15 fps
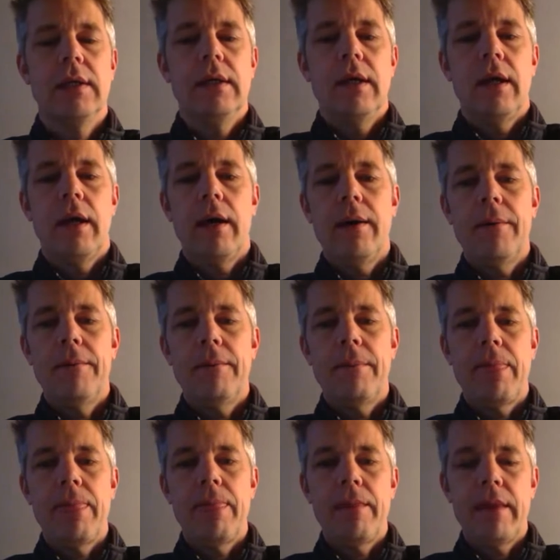
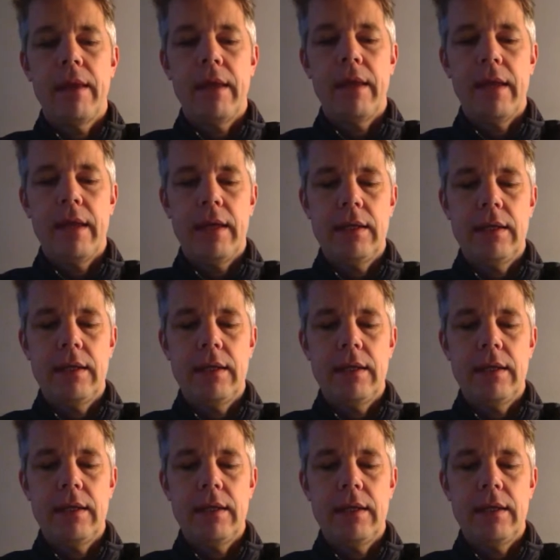But
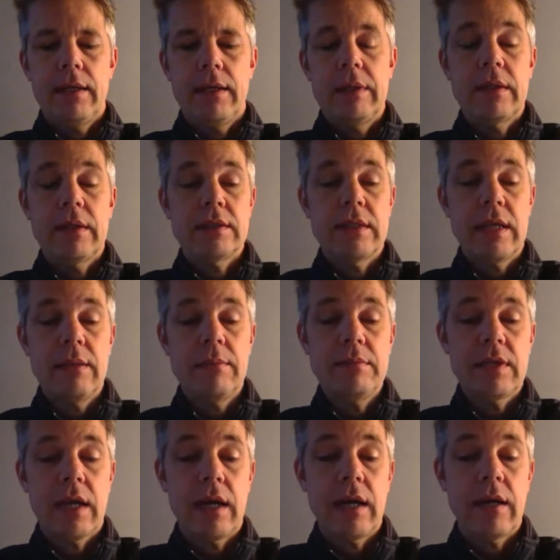at the
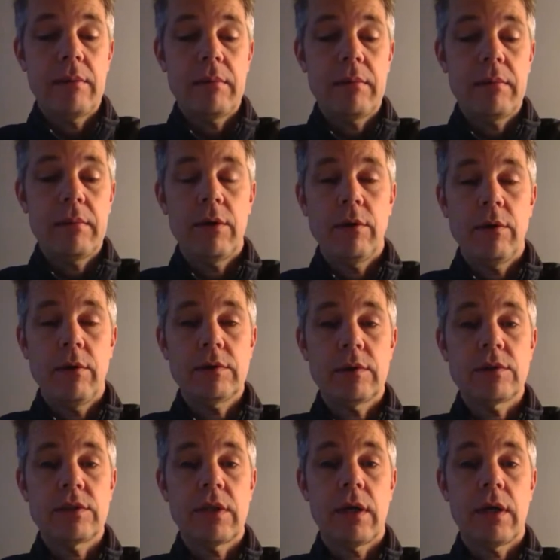same time, I also
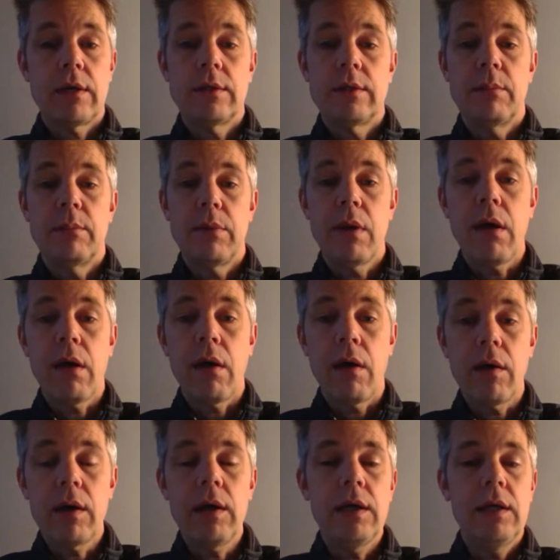started a
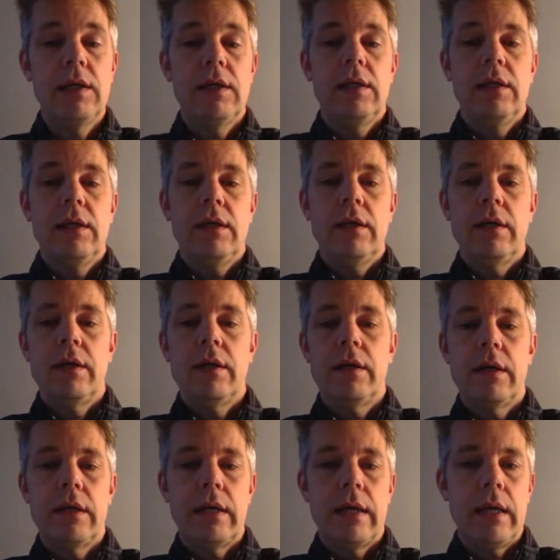blog,
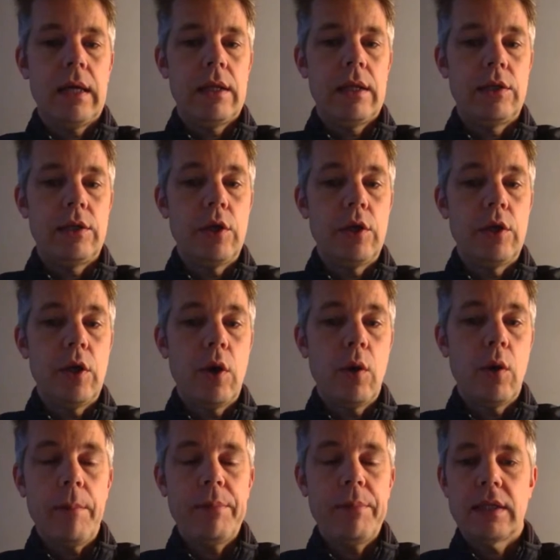
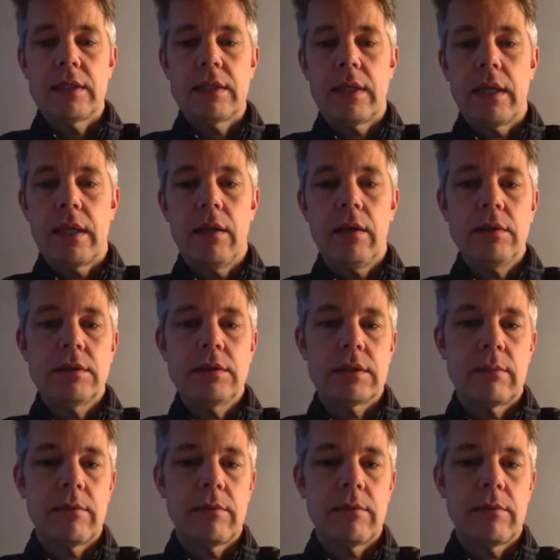Noop.nl.